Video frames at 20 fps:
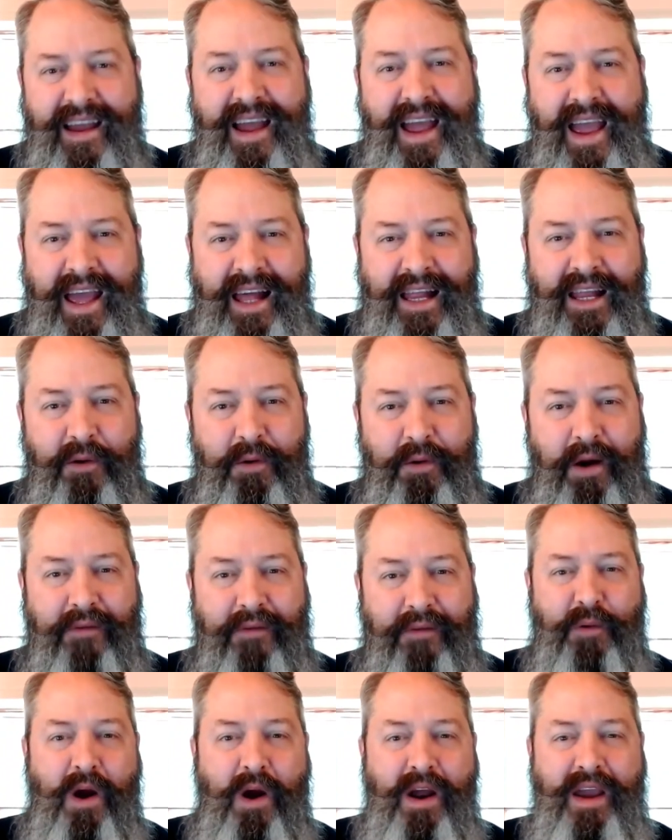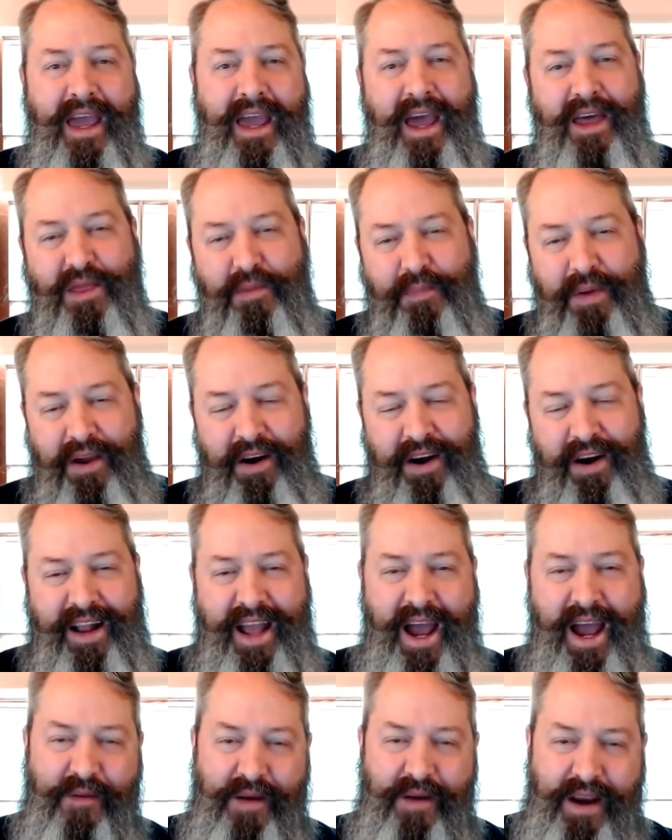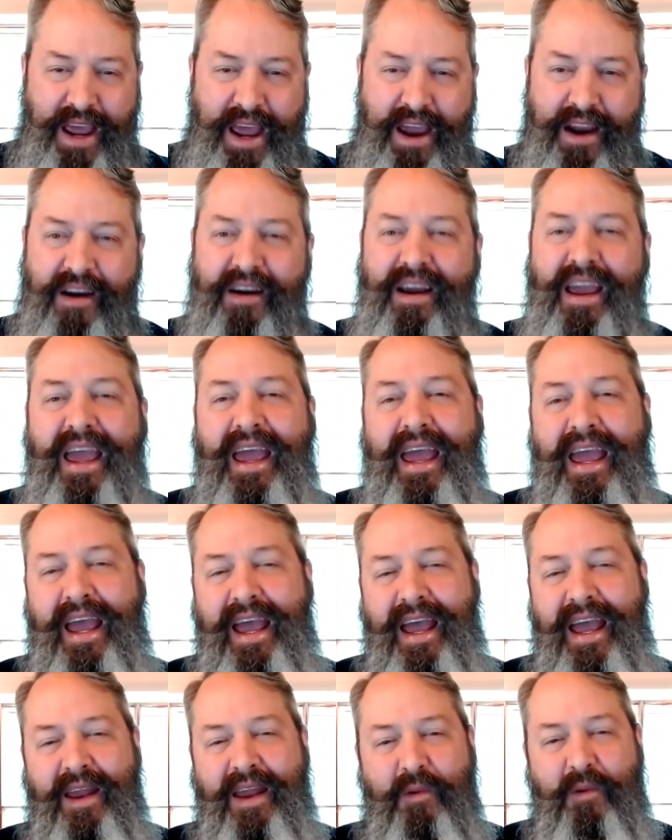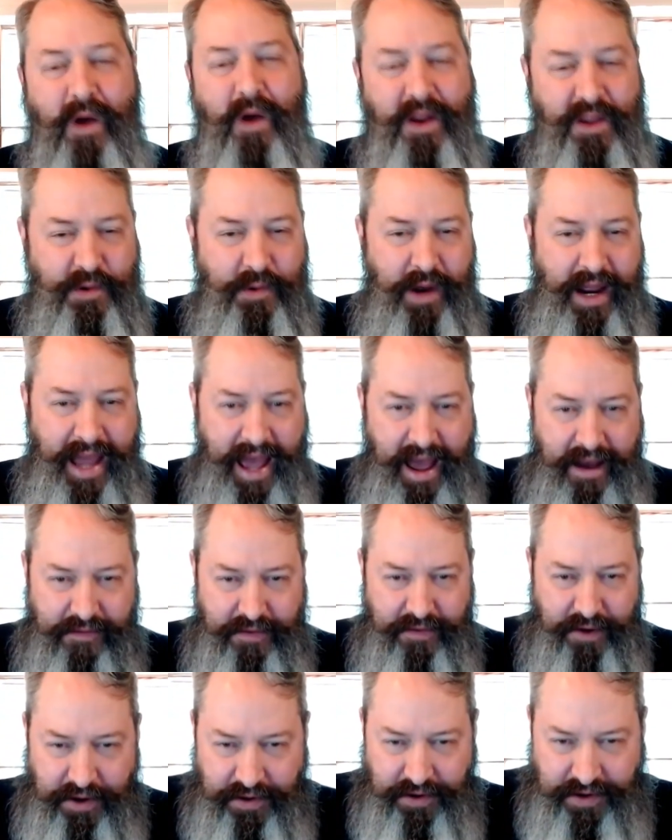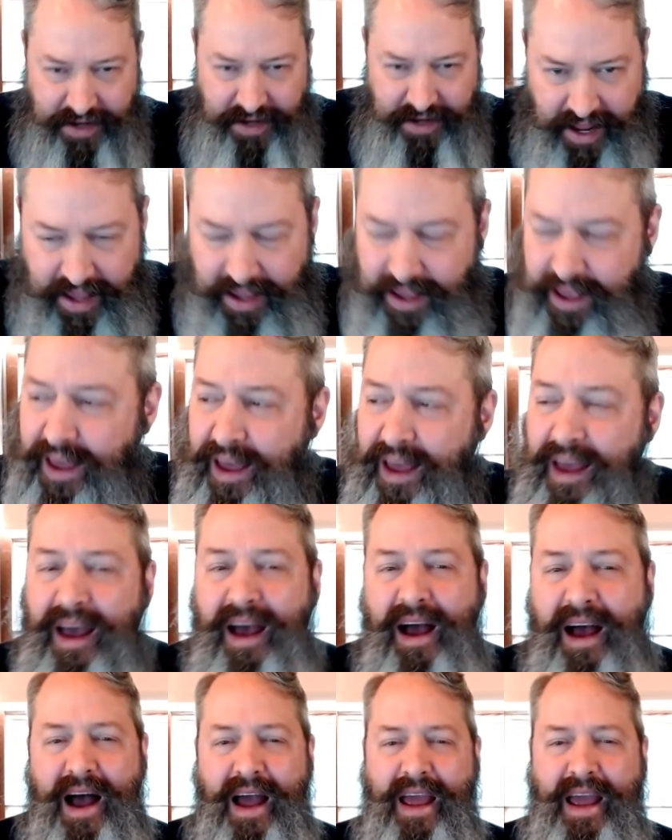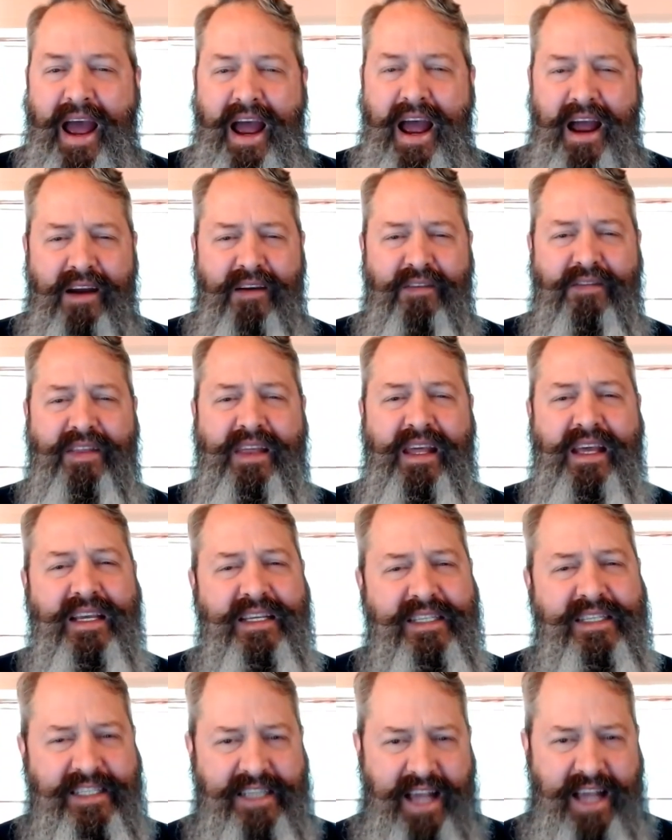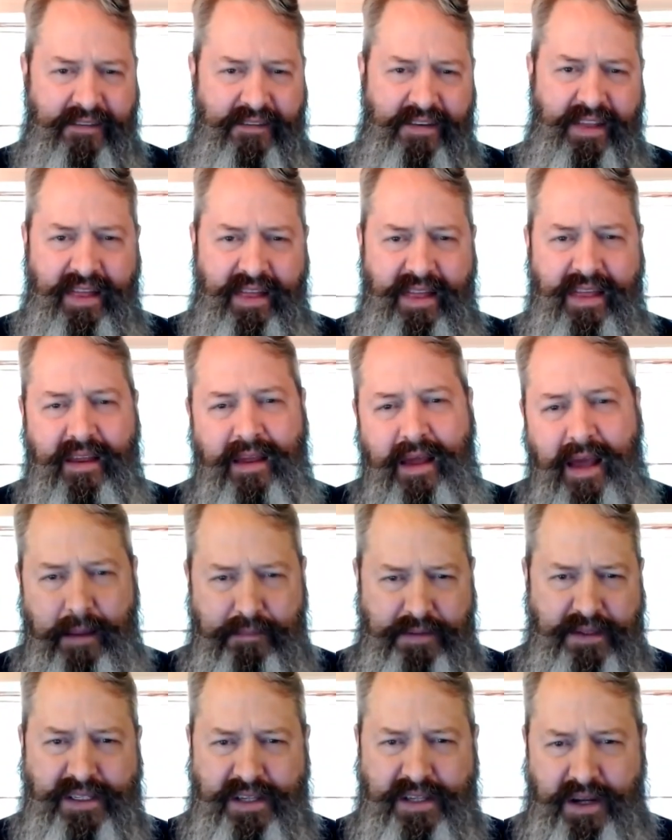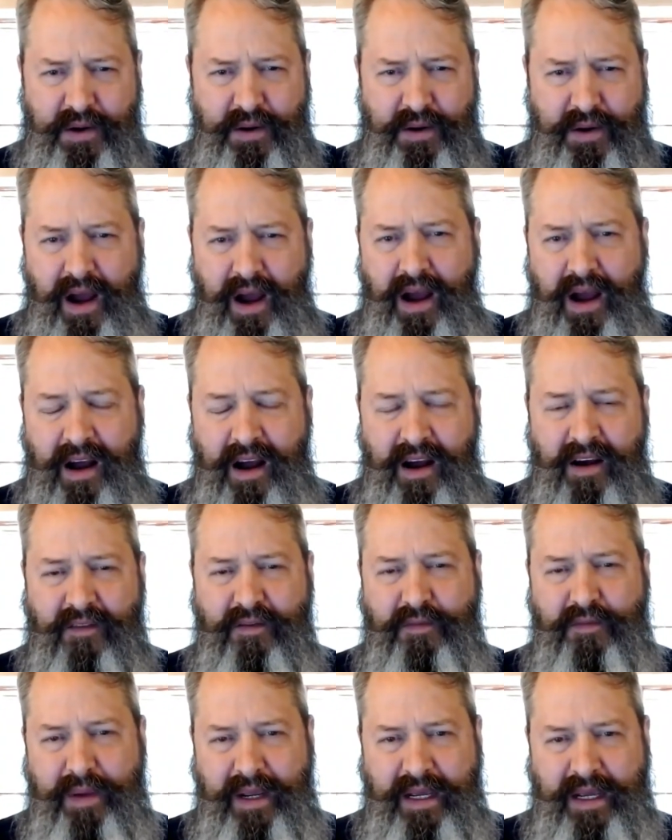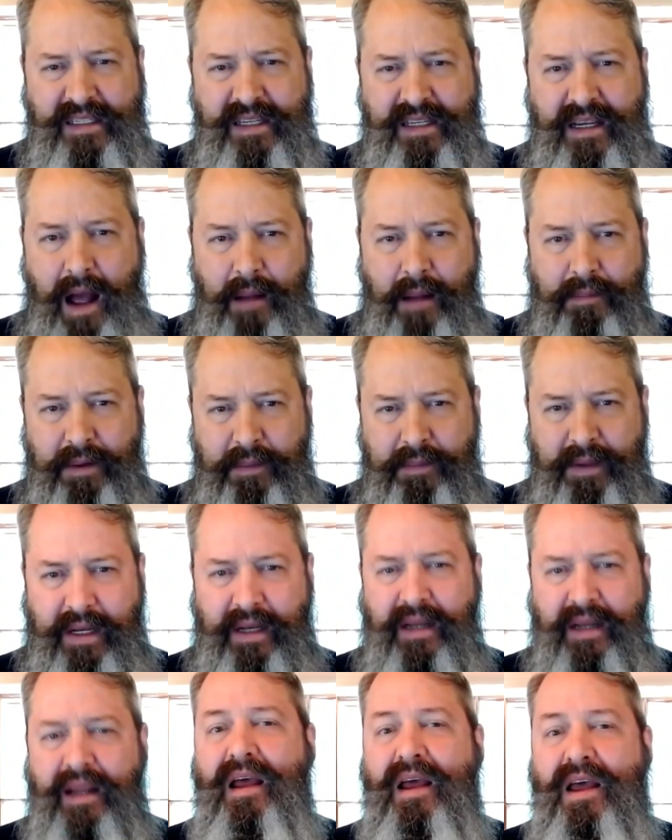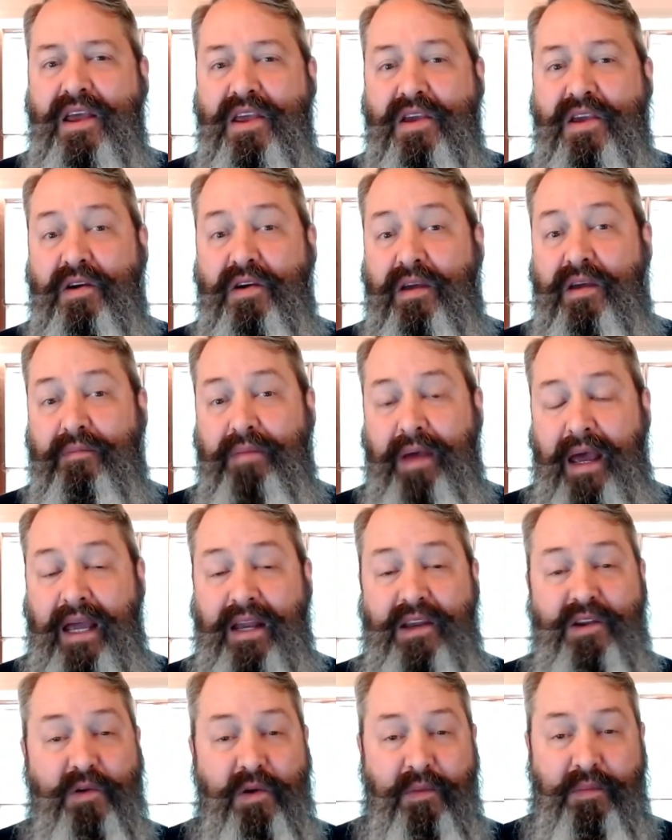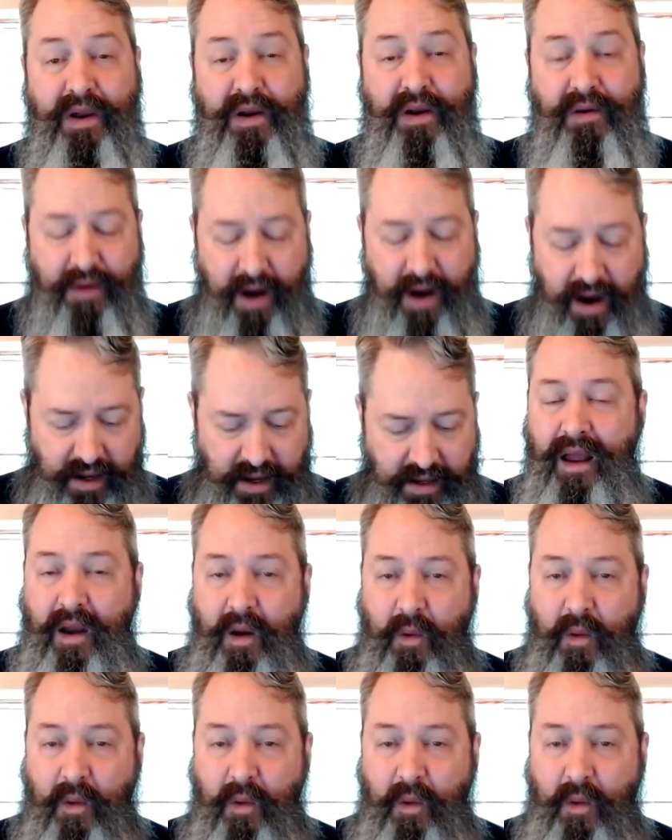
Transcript: Hello everyone, Ken the Bearded Accountant here, and what do I have for you today? I have the seventh episode of Biggest Compliment You Can Pay to a Beard Product.